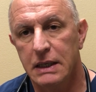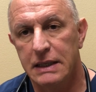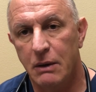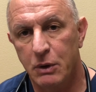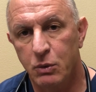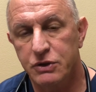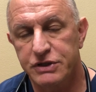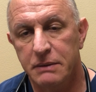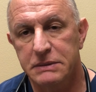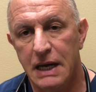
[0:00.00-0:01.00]
Now we will
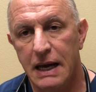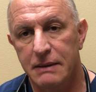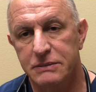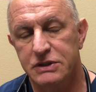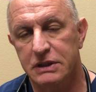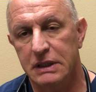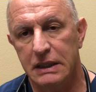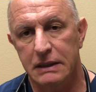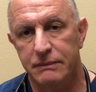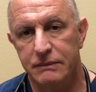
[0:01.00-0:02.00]
sometimes,
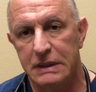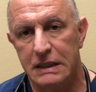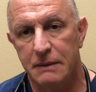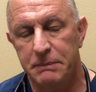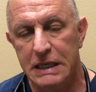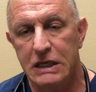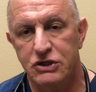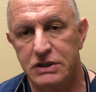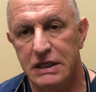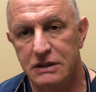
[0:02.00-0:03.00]
in a
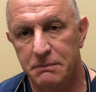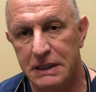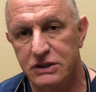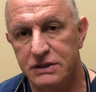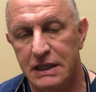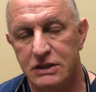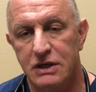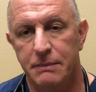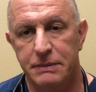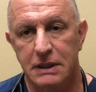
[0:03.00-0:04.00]
pinch, need to mix things
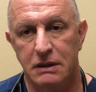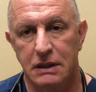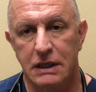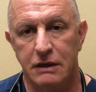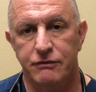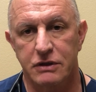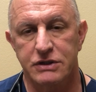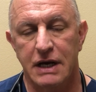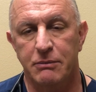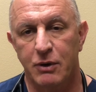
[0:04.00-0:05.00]
up in the clinic. For
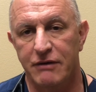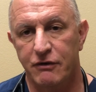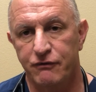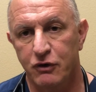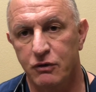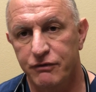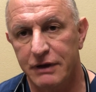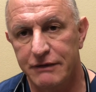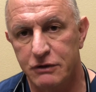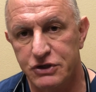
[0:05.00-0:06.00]
example, we have a
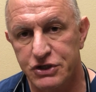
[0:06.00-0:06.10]
fruit-flavored